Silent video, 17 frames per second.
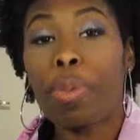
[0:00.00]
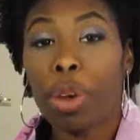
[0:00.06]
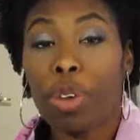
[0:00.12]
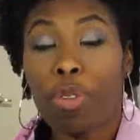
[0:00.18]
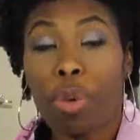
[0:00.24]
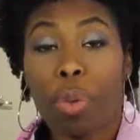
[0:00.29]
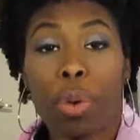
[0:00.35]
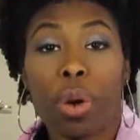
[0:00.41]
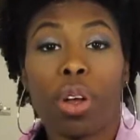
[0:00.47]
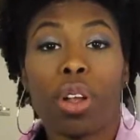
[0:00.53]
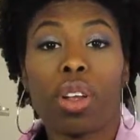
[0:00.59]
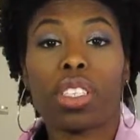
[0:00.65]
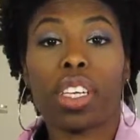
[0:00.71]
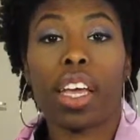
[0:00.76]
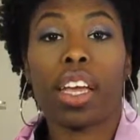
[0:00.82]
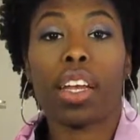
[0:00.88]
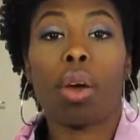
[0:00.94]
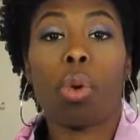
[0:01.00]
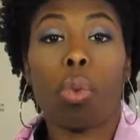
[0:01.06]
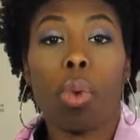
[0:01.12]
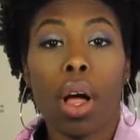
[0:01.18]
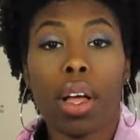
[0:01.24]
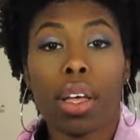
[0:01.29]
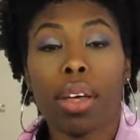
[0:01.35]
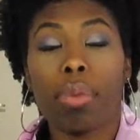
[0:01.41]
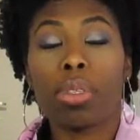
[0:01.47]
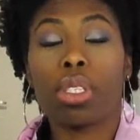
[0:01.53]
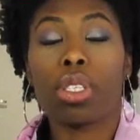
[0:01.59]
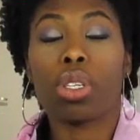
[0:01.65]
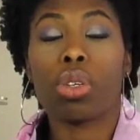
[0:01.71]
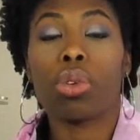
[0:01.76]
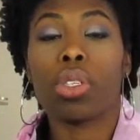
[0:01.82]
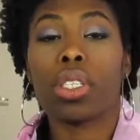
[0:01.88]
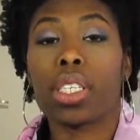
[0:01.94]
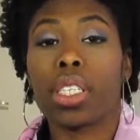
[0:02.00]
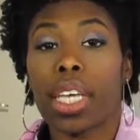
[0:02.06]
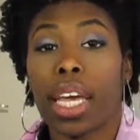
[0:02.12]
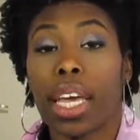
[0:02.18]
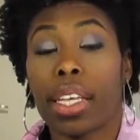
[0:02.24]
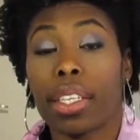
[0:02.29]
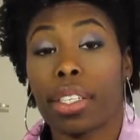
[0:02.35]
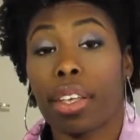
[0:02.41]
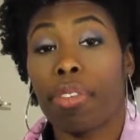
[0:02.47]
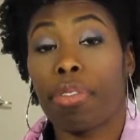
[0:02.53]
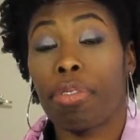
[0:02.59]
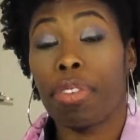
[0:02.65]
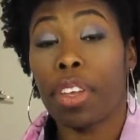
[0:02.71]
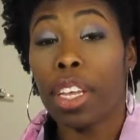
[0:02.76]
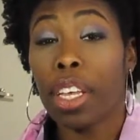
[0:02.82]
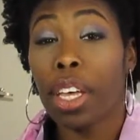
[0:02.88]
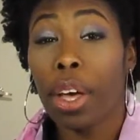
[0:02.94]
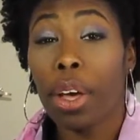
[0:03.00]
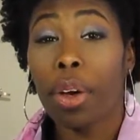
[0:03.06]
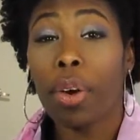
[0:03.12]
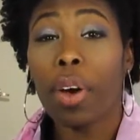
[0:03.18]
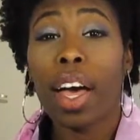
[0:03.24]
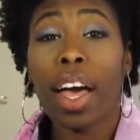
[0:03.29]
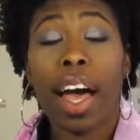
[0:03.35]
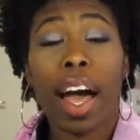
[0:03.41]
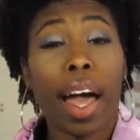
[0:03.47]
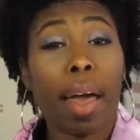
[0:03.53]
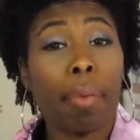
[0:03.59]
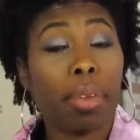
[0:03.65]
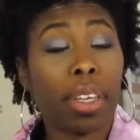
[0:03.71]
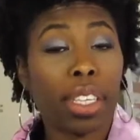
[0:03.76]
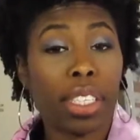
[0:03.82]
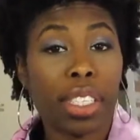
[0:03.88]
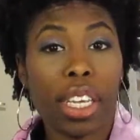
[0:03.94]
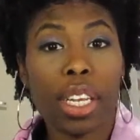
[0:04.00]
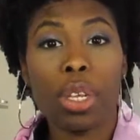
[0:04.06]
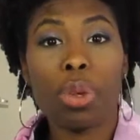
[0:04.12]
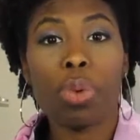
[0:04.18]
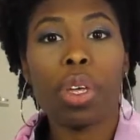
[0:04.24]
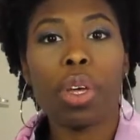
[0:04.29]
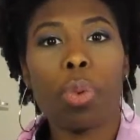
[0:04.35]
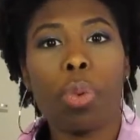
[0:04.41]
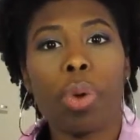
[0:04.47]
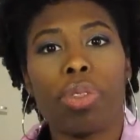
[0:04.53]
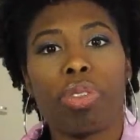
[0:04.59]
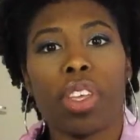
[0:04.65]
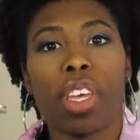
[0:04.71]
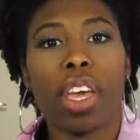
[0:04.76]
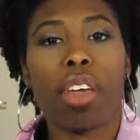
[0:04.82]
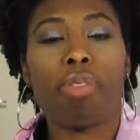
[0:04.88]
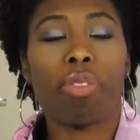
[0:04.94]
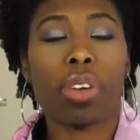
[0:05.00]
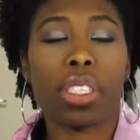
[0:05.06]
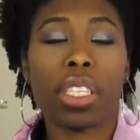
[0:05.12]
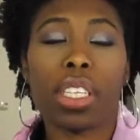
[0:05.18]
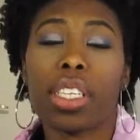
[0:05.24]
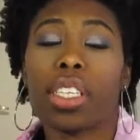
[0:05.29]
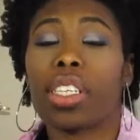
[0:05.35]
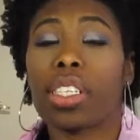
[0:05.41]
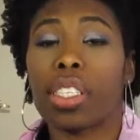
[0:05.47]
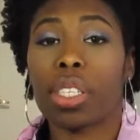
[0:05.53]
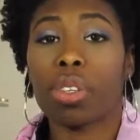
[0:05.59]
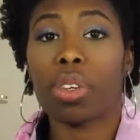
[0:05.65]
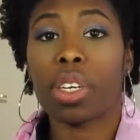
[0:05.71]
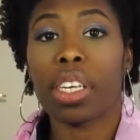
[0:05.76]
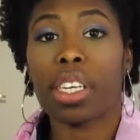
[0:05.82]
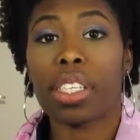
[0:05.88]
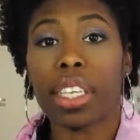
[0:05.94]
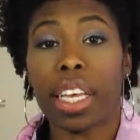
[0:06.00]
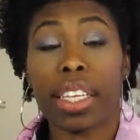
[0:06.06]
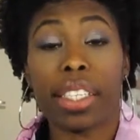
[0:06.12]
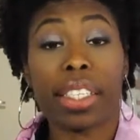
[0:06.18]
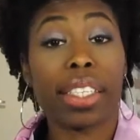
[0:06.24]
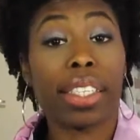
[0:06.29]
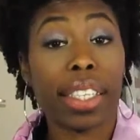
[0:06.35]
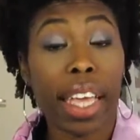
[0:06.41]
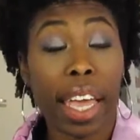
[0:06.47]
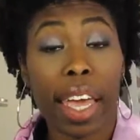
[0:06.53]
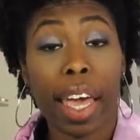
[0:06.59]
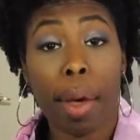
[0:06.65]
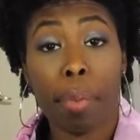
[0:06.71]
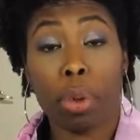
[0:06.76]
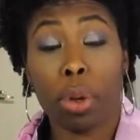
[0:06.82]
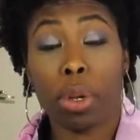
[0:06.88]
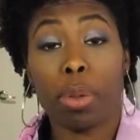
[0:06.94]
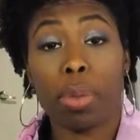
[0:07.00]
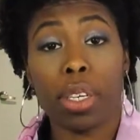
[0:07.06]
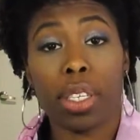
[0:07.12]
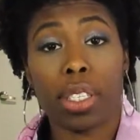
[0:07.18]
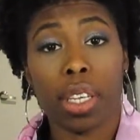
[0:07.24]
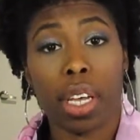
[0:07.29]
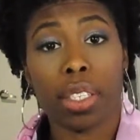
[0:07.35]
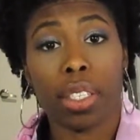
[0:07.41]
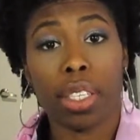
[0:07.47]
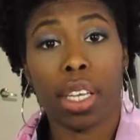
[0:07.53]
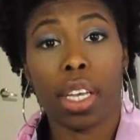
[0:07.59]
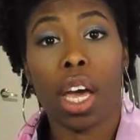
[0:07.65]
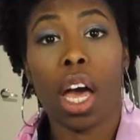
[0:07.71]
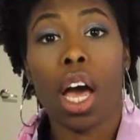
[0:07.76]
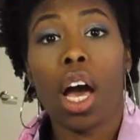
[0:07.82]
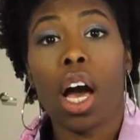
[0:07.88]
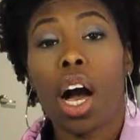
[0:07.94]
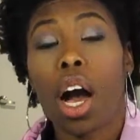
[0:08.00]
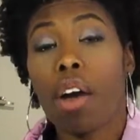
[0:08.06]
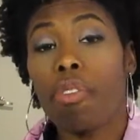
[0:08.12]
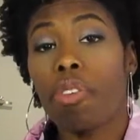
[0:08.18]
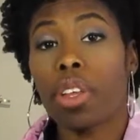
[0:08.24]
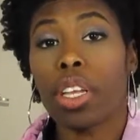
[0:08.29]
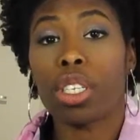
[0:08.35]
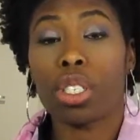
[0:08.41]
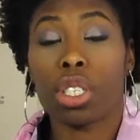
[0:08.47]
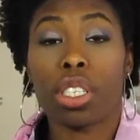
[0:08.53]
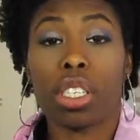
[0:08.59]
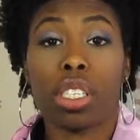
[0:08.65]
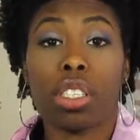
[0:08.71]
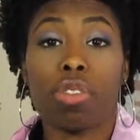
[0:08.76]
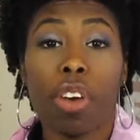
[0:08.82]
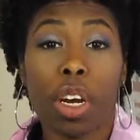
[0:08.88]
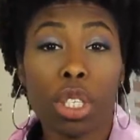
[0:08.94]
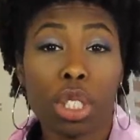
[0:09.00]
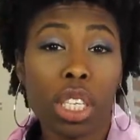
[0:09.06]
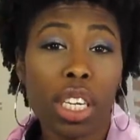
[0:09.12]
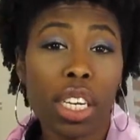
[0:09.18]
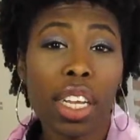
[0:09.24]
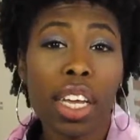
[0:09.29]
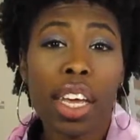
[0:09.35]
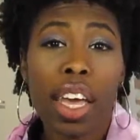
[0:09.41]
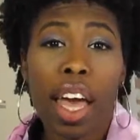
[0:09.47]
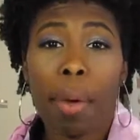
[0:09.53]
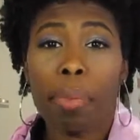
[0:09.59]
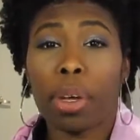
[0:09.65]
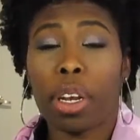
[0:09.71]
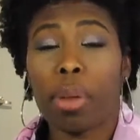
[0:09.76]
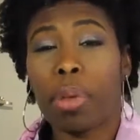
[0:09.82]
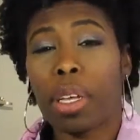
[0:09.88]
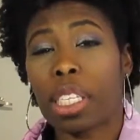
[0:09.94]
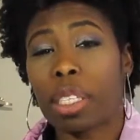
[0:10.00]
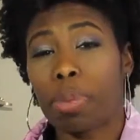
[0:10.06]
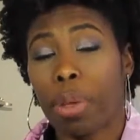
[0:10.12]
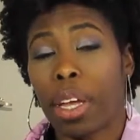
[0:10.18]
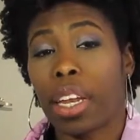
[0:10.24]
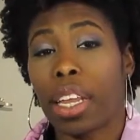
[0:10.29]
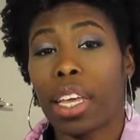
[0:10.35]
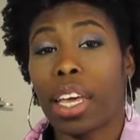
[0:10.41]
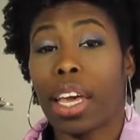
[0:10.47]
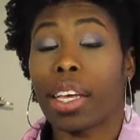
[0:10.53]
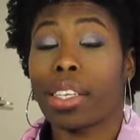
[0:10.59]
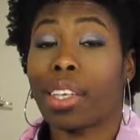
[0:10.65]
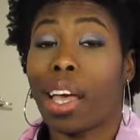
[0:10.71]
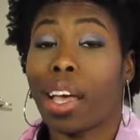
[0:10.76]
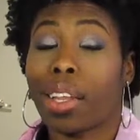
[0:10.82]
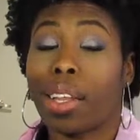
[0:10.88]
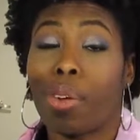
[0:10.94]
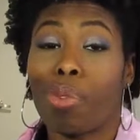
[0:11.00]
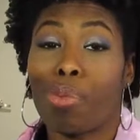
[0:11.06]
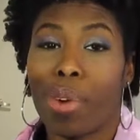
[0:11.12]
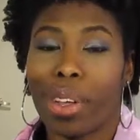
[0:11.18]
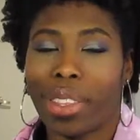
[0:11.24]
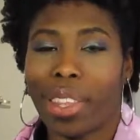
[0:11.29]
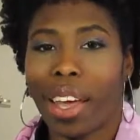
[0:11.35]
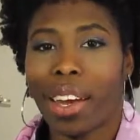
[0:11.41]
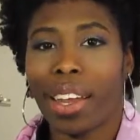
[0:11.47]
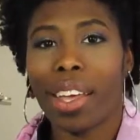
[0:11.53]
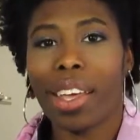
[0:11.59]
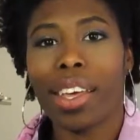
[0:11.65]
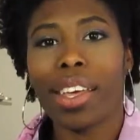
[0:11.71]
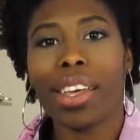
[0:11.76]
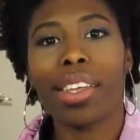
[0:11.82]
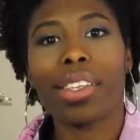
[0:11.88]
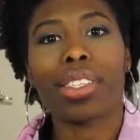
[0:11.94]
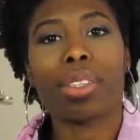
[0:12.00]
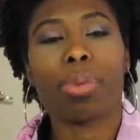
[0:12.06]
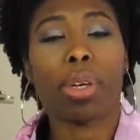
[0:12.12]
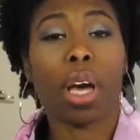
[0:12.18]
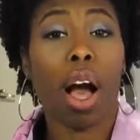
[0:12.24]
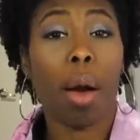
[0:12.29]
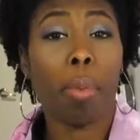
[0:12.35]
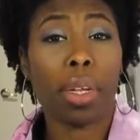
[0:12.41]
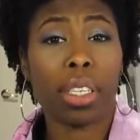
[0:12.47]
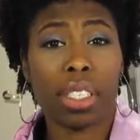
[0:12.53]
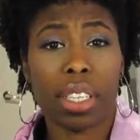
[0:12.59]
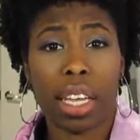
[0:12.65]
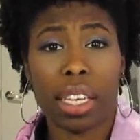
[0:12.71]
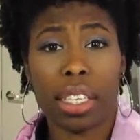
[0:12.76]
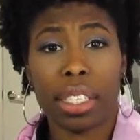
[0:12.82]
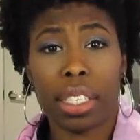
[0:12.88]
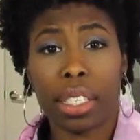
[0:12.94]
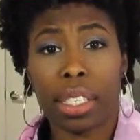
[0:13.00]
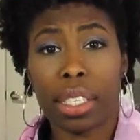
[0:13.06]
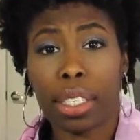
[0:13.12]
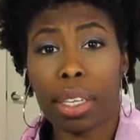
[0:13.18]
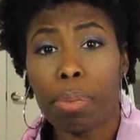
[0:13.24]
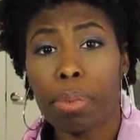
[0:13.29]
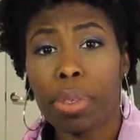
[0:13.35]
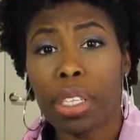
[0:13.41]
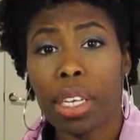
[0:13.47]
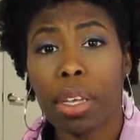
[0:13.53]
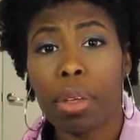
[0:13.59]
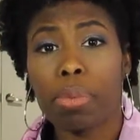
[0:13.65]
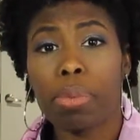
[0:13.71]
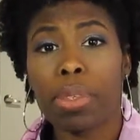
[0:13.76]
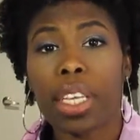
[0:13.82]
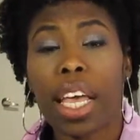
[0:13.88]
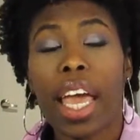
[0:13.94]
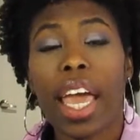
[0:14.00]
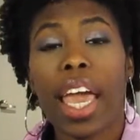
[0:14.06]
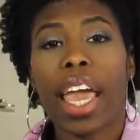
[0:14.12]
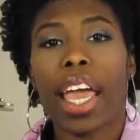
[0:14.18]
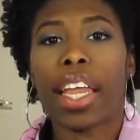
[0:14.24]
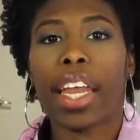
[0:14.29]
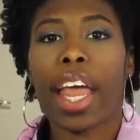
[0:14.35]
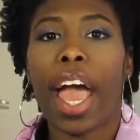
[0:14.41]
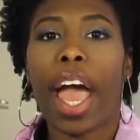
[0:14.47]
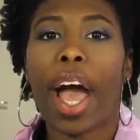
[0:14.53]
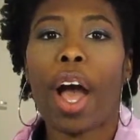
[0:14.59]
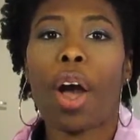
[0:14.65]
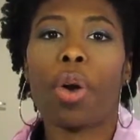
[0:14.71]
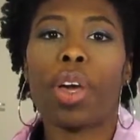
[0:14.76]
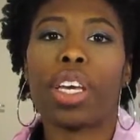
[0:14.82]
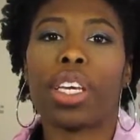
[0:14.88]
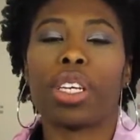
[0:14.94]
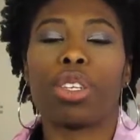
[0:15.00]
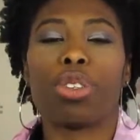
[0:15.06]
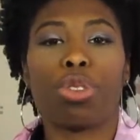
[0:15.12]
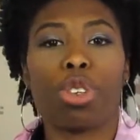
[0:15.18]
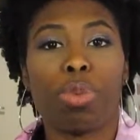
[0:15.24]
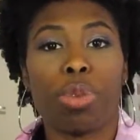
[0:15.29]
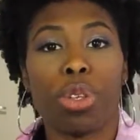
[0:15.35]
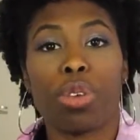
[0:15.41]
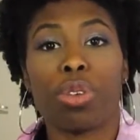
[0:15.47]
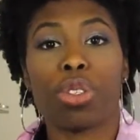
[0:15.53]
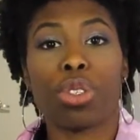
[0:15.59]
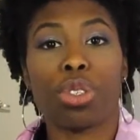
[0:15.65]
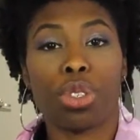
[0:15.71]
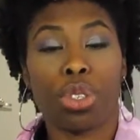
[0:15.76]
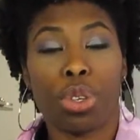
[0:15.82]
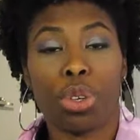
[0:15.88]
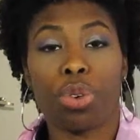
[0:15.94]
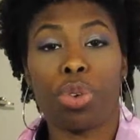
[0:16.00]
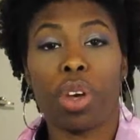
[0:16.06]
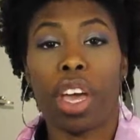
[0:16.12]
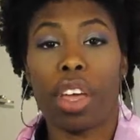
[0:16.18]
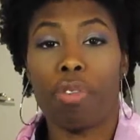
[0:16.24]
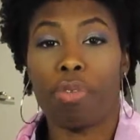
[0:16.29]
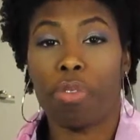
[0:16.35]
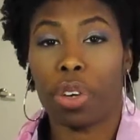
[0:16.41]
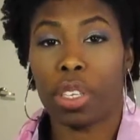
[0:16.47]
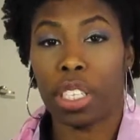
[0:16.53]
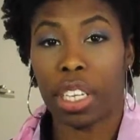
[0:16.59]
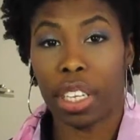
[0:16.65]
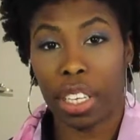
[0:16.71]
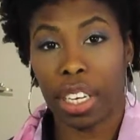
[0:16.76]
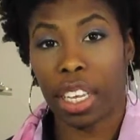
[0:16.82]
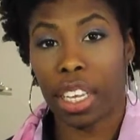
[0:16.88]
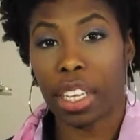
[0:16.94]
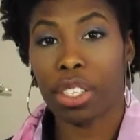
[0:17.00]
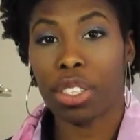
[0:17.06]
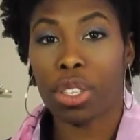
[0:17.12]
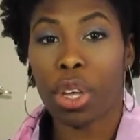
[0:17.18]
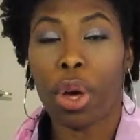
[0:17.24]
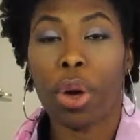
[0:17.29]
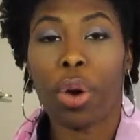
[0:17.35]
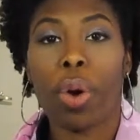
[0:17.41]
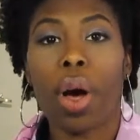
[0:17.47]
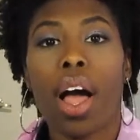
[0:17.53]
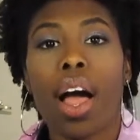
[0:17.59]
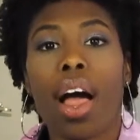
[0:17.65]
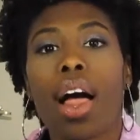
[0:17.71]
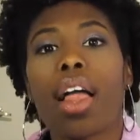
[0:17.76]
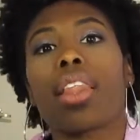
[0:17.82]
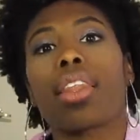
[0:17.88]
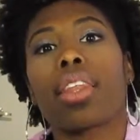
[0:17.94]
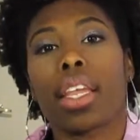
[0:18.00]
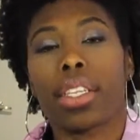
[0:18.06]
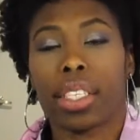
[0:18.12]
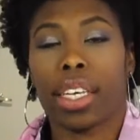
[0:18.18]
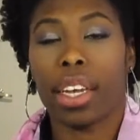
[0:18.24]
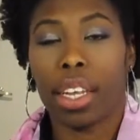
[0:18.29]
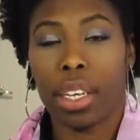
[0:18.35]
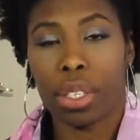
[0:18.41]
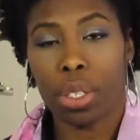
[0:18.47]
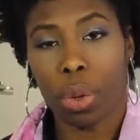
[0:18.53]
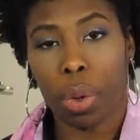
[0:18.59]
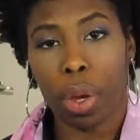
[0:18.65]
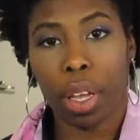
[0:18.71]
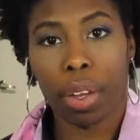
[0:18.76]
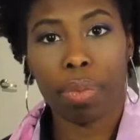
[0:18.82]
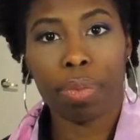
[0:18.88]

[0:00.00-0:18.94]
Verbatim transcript: beautiful world, and welcome to today's video. I'm continuing with the infertility series, and today I'm going to be discussing ovulation dysfunction. I'm going to be explaining exactly what that is, some common signs and symptoms, and how it contributes to infertility. So let's get into it.